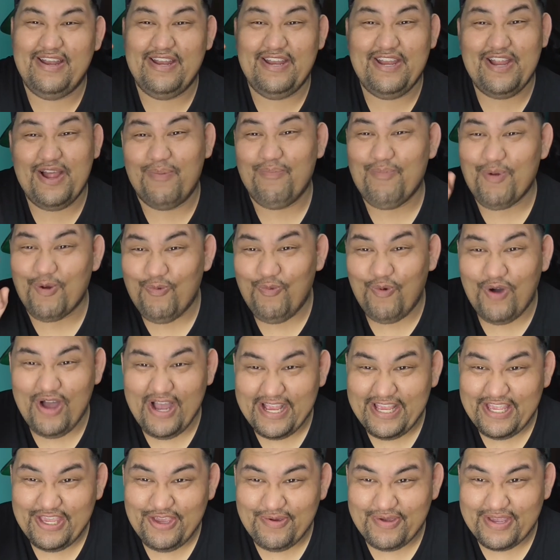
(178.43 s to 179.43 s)
number
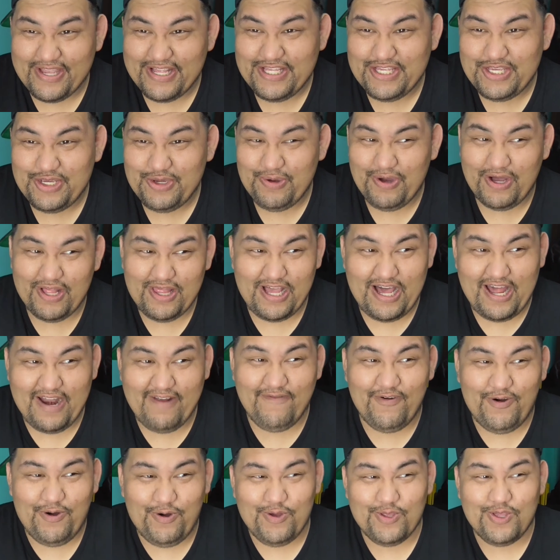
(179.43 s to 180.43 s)
one, you can do, a lot
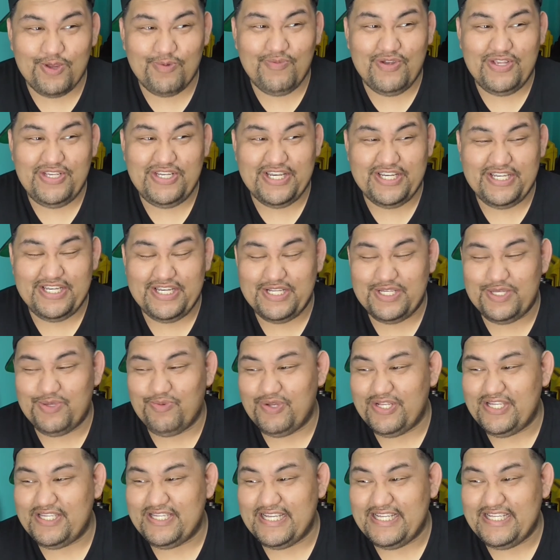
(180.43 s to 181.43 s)
of older magicians
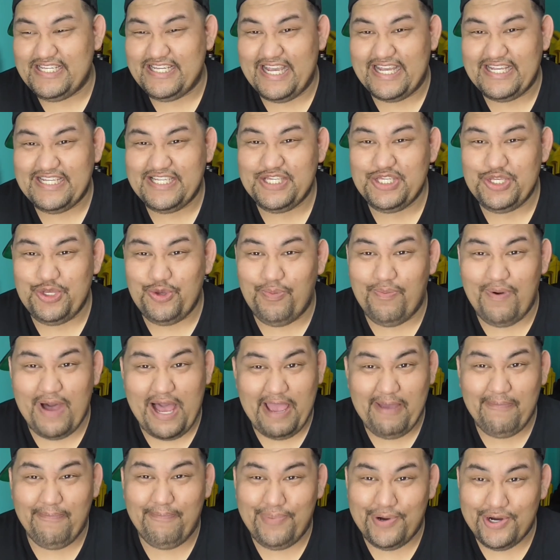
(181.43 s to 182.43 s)
would suggest to
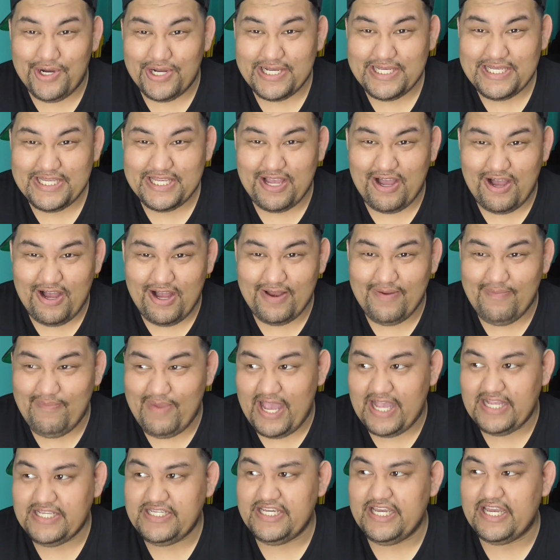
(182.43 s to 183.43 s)
buy books on
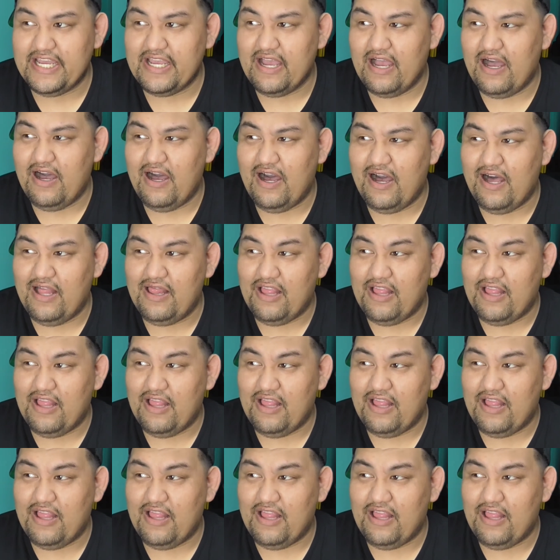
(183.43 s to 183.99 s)
magic. A